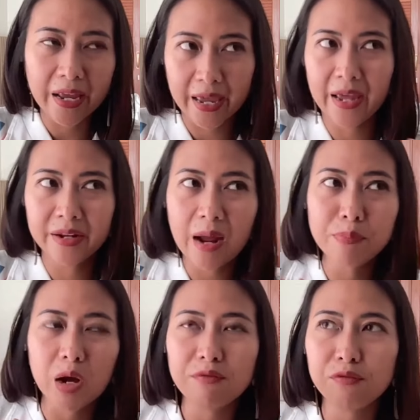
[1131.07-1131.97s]
again,
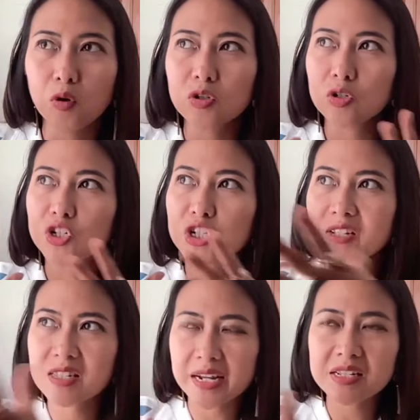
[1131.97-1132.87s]
I'm not focused on
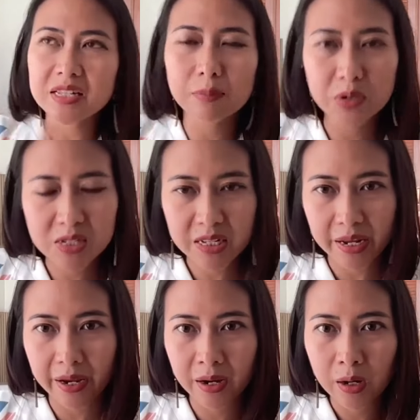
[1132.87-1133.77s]
just textile per
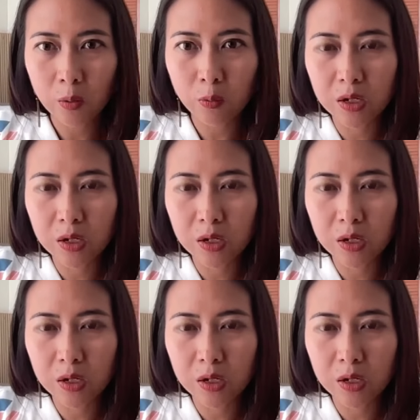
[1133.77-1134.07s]
se.